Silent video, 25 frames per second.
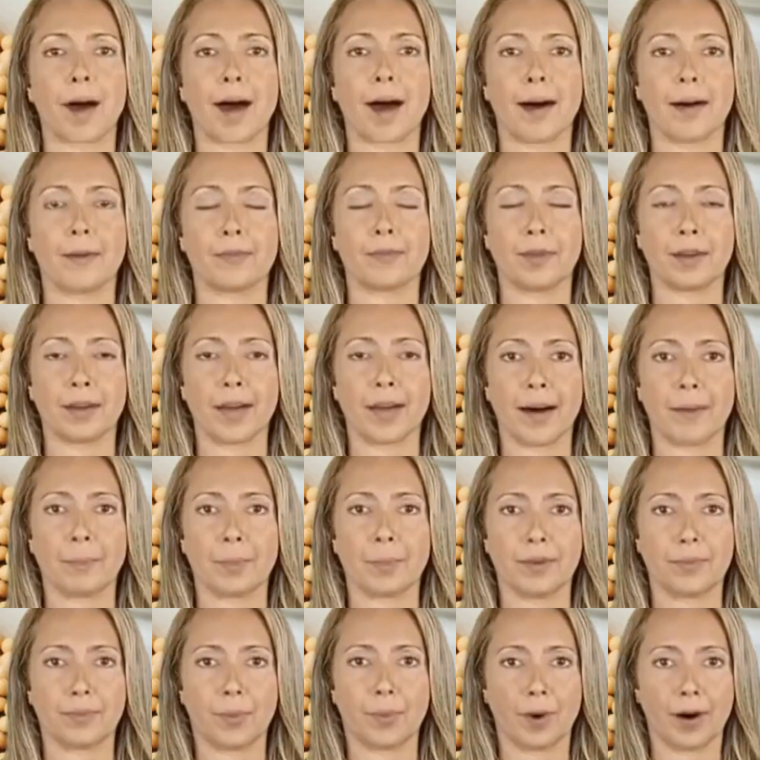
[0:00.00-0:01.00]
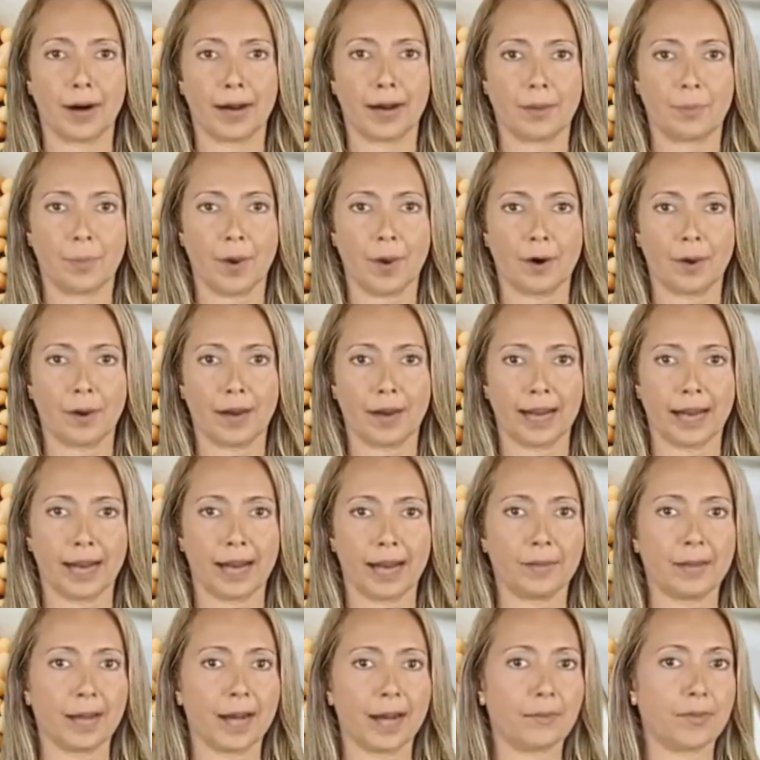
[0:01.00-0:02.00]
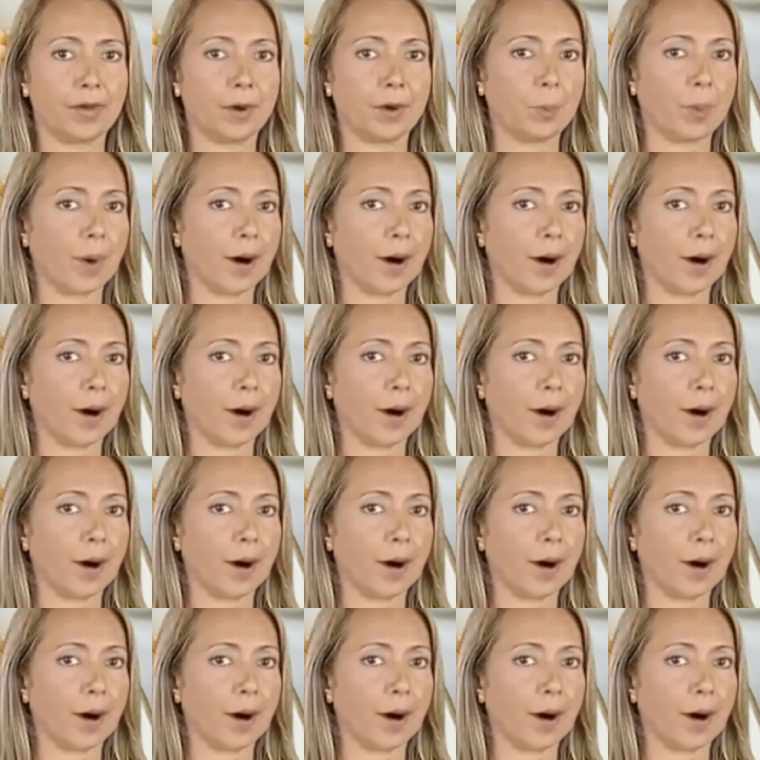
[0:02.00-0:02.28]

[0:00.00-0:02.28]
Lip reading: Half a cup of boiled broccoli can give you